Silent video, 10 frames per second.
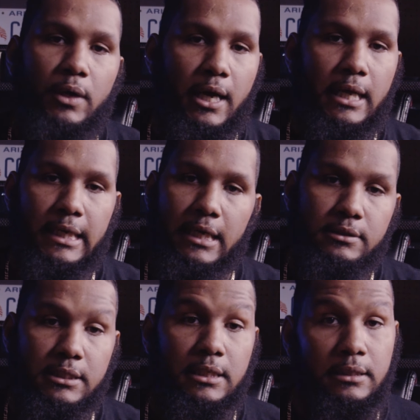When I
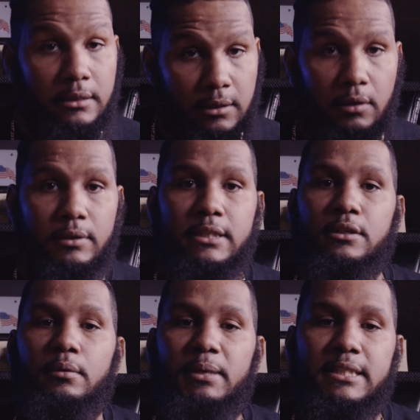announce it, that's
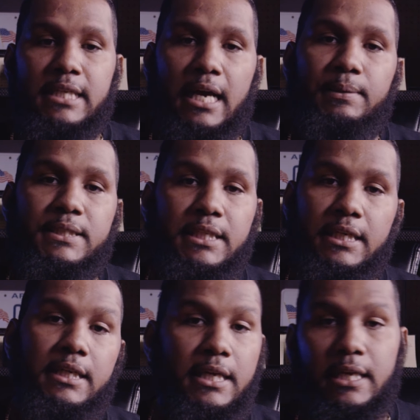going to be the time to
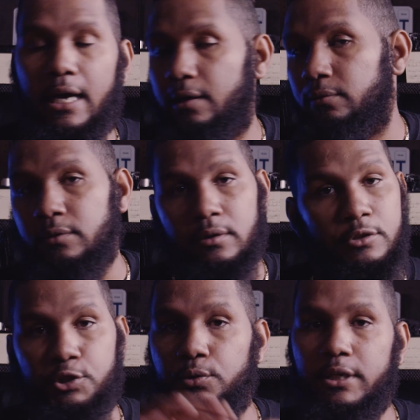send it in. I'll
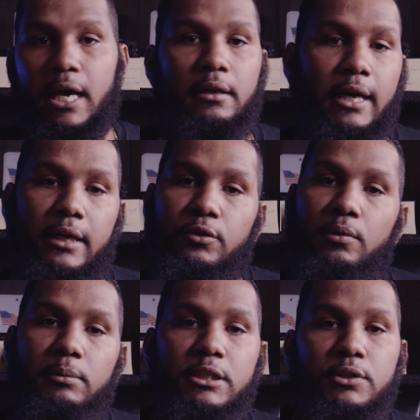shoot it out like I
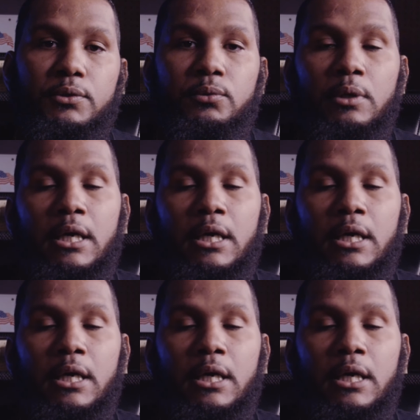normally do.